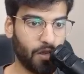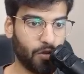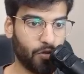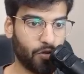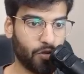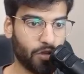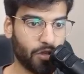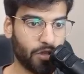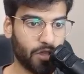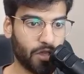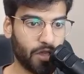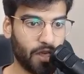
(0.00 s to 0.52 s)
you
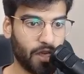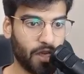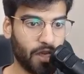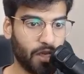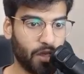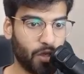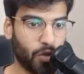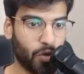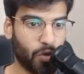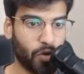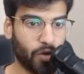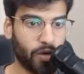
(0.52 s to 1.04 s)
just
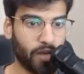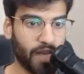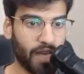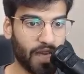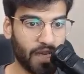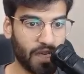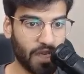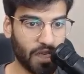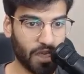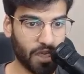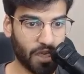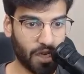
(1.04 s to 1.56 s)
need to
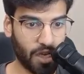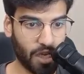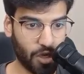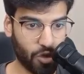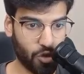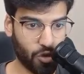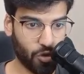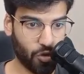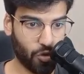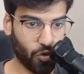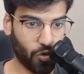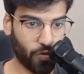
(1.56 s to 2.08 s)
create a
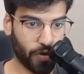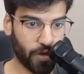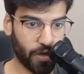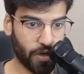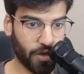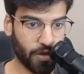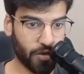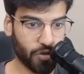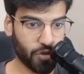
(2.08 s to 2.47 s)
connection over here.